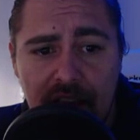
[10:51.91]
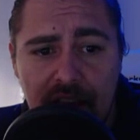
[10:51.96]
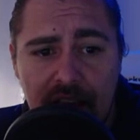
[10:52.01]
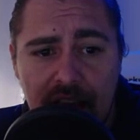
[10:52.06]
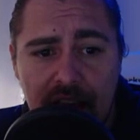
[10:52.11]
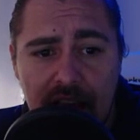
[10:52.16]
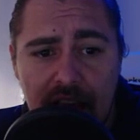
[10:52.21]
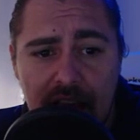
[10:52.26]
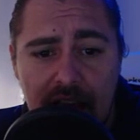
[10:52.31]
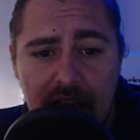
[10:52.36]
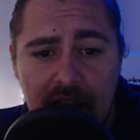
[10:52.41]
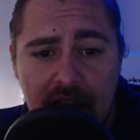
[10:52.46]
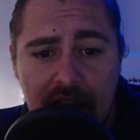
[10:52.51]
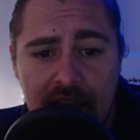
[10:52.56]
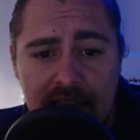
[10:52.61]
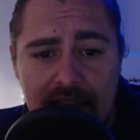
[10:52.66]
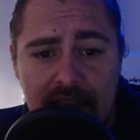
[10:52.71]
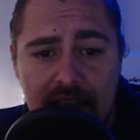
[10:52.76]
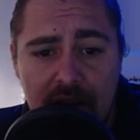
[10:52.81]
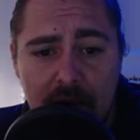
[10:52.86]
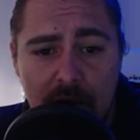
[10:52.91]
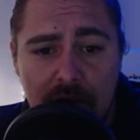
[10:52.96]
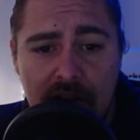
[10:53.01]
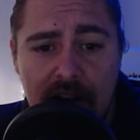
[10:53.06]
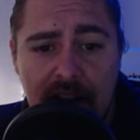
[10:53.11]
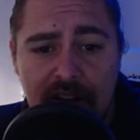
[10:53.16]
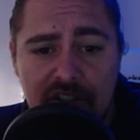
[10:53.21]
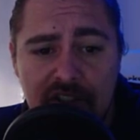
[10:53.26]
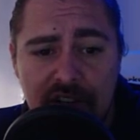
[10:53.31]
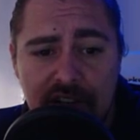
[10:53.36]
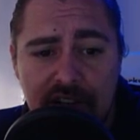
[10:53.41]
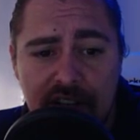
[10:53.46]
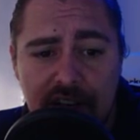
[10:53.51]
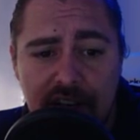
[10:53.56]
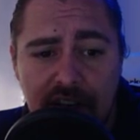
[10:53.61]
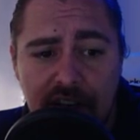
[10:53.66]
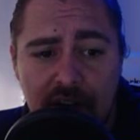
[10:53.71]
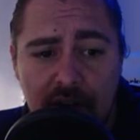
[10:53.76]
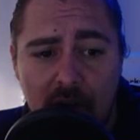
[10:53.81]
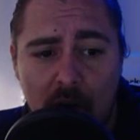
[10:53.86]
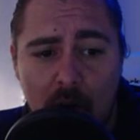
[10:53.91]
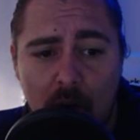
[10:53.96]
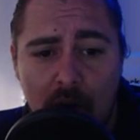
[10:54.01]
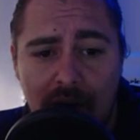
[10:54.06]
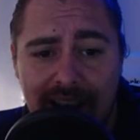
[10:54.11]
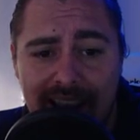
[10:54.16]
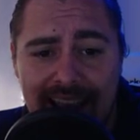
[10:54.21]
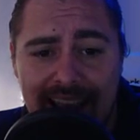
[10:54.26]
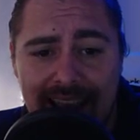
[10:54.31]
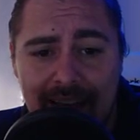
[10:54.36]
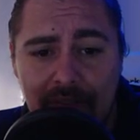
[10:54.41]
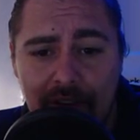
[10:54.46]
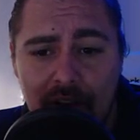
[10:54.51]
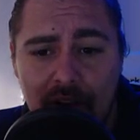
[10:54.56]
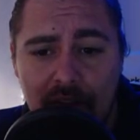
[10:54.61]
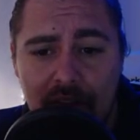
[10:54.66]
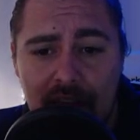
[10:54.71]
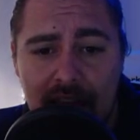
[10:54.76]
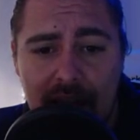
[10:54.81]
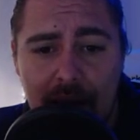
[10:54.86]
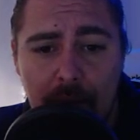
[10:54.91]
I think we're actually going to go quite heavy on that.